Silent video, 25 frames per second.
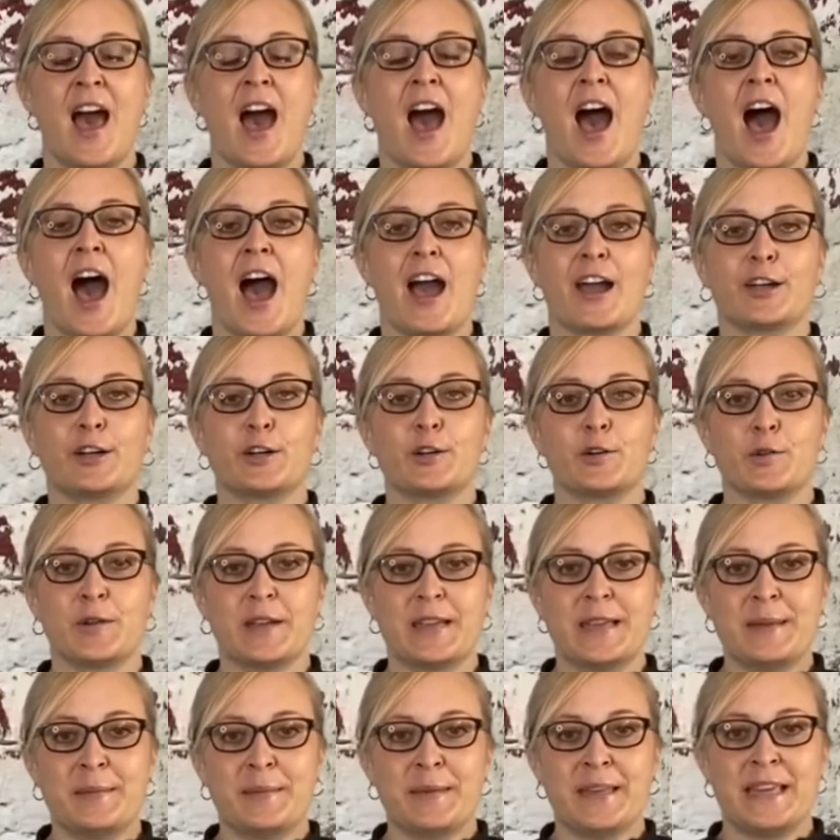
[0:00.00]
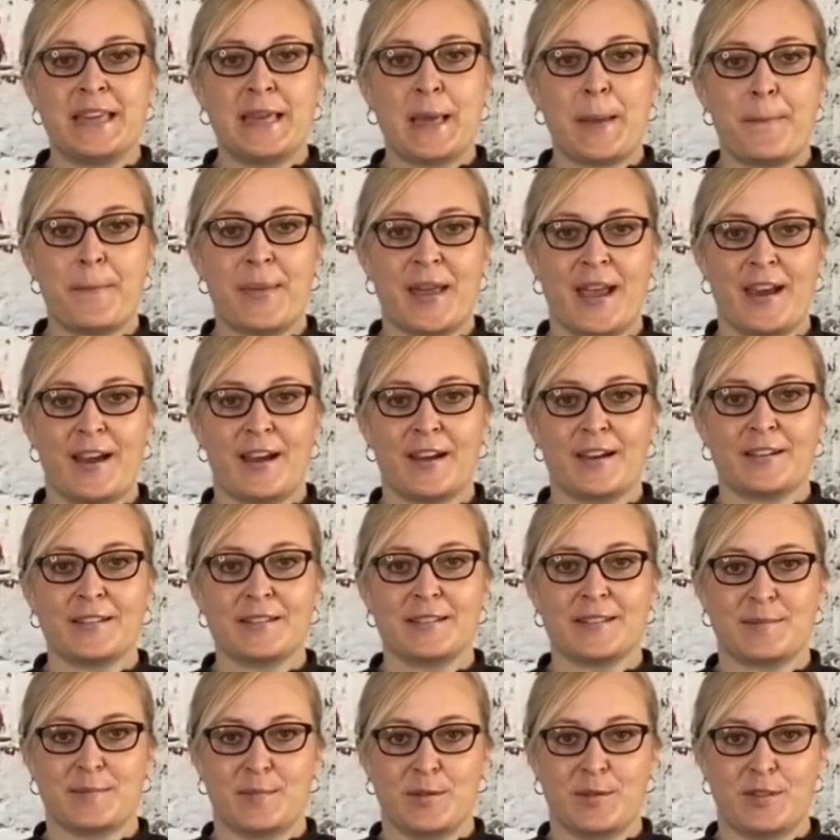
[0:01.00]
a creamy pear
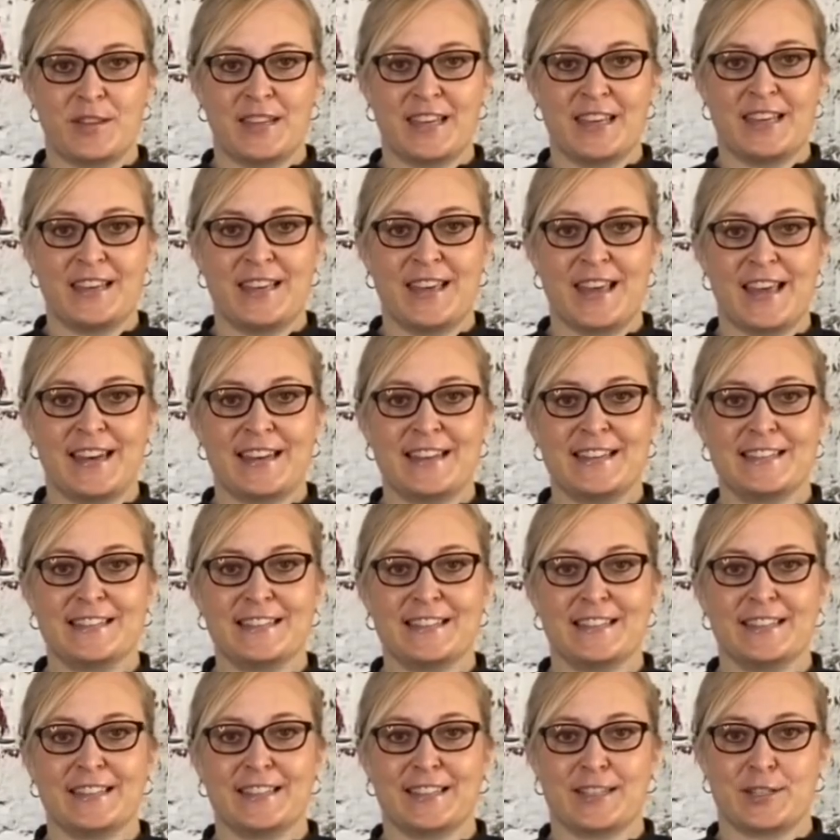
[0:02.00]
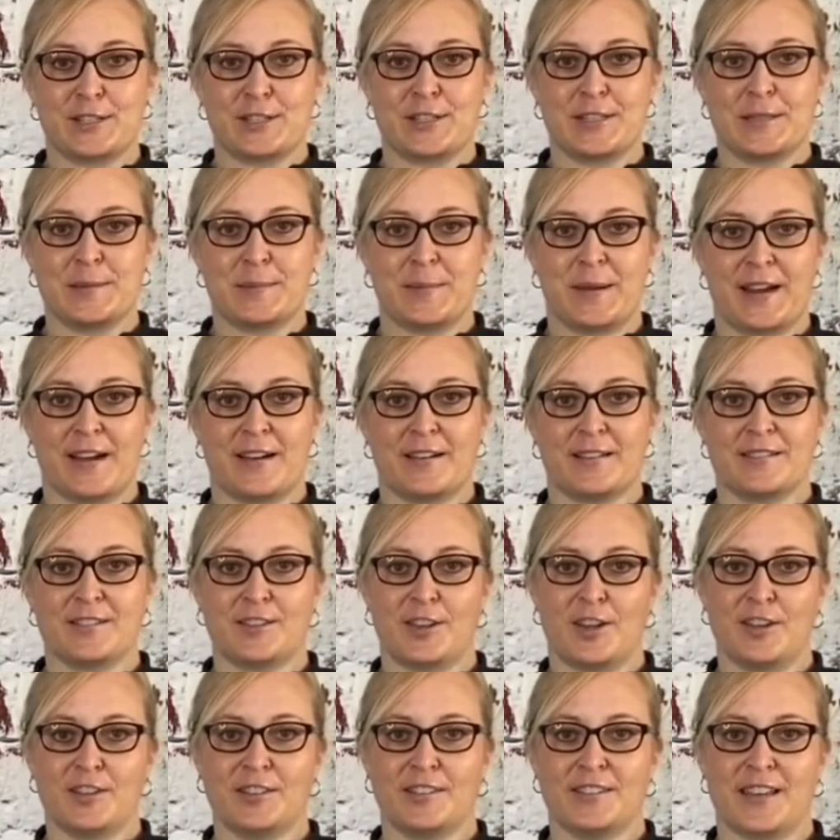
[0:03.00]
smoothie and a delicious pear
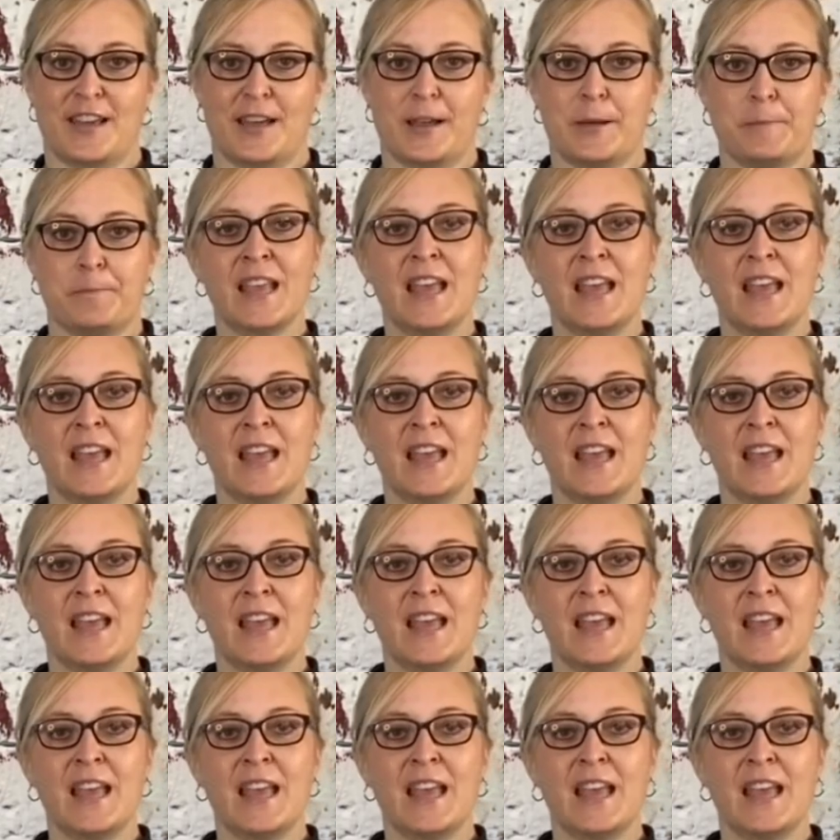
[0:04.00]
salsa.